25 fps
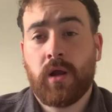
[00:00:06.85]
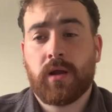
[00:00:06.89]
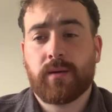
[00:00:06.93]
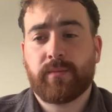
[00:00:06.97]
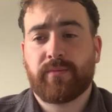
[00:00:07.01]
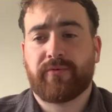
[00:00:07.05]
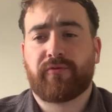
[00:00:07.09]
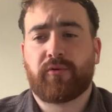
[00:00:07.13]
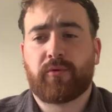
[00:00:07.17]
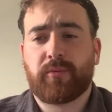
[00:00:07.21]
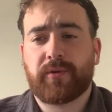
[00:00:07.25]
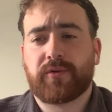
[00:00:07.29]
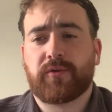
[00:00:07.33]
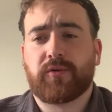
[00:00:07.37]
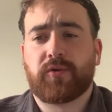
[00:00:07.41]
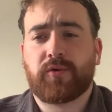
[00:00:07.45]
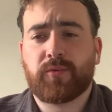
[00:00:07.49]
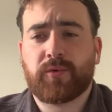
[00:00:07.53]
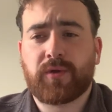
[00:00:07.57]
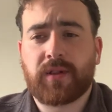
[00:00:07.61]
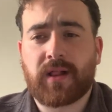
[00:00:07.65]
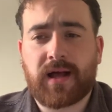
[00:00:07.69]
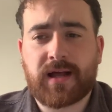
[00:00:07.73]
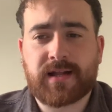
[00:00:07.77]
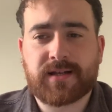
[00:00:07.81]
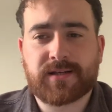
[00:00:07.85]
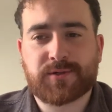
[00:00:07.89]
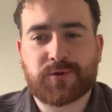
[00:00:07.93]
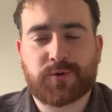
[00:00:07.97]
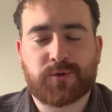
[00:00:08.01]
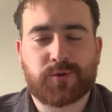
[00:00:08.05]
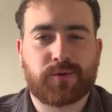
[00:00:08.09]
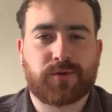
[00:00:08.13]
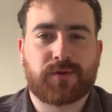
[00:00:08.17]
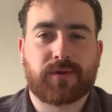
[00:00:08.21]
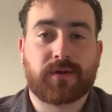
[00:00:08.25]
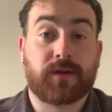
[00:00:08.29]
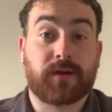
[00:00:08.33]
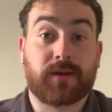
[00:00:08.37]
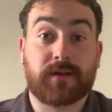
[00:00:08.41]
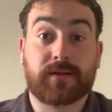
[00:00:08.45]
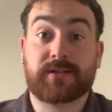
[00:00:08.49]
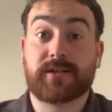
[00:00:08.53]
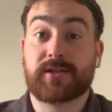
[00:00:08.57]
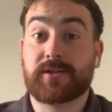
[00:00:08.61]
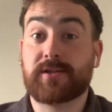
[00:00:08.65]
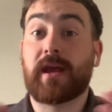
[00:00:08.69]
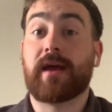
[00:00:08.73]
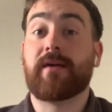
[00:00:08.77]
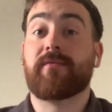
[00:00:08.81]
Before we do, we'll answer the
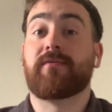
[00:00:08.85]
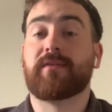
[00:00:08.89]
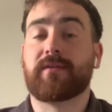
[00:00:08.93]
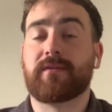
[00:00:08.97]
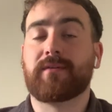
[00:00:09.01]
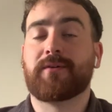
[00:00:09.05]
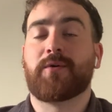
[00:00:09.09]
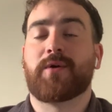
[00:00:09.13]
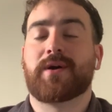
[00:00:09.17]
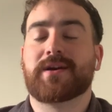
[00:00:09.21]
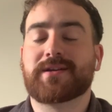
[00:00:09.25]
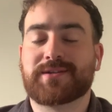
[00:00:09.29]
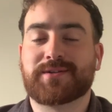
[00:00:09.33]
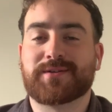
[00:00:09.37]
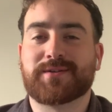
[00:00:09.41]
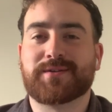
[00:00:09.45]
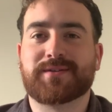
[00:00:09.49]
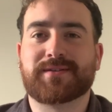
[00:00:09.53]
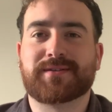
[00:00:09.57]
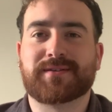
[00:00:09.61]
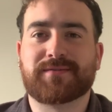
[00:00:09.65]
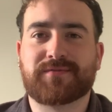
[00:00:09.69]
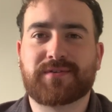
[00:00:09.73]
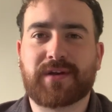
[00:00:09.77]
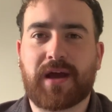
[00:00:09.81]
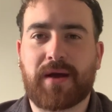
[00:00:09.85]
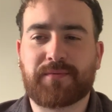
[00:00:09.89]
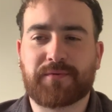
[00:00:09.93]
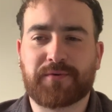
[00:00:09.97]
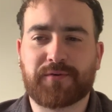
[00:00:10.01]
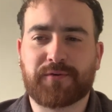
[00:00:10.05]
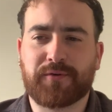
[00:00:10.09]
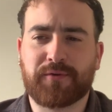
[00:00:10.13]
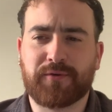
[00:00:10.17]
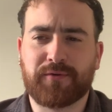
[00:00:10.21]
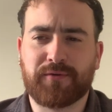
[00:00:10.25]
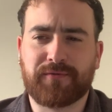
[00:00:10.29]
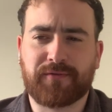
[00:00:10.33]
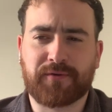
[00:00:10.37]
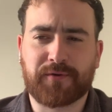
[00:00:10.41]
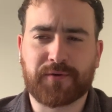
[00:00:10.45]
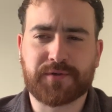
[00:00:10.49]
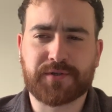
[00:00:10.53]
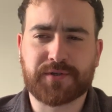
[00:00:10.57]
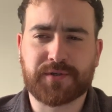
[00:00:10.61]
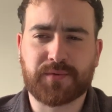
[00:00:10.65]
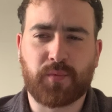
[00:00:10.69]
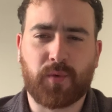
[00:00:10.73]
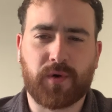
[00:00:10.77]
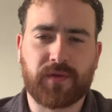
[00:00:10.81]
7 questions of chapter 2,
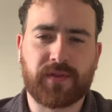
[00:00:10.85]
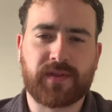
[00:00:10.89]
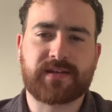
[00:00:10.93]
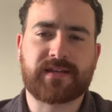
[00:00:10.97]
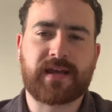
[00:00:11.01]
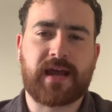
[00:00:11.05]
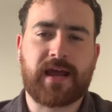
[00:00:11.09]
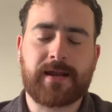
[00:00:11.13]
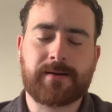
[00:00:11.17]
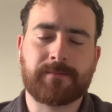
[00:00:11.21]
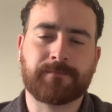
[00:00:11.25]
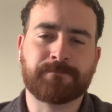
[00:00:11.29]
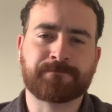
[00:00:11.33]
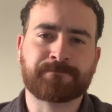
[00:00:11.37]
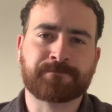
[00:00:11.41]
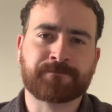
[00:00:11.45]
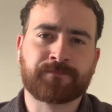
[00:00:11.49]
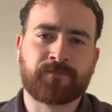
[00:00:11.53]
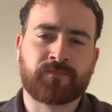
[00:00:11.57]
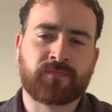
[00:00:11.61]
verse 1 to 10.